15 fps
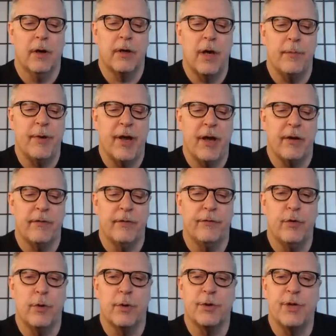coming out of the
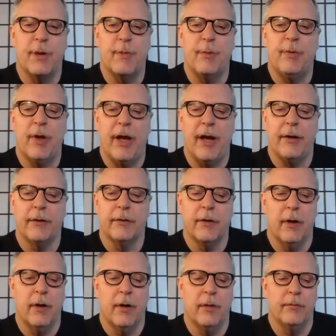Fukushima plant,
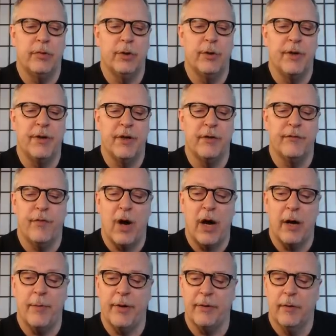including the
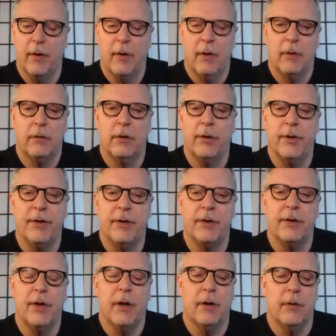environment, including
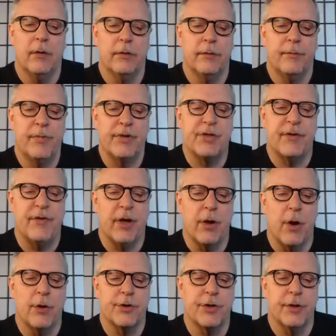the Pacific
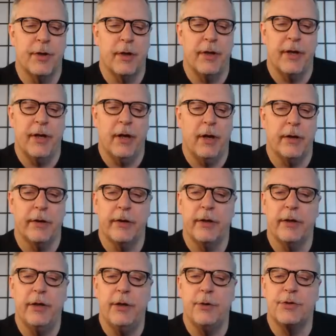Ocean on
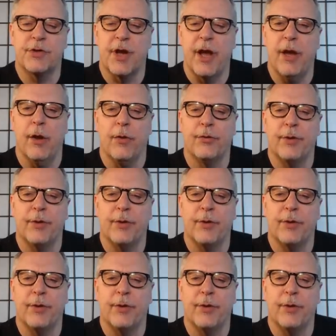a huge scale.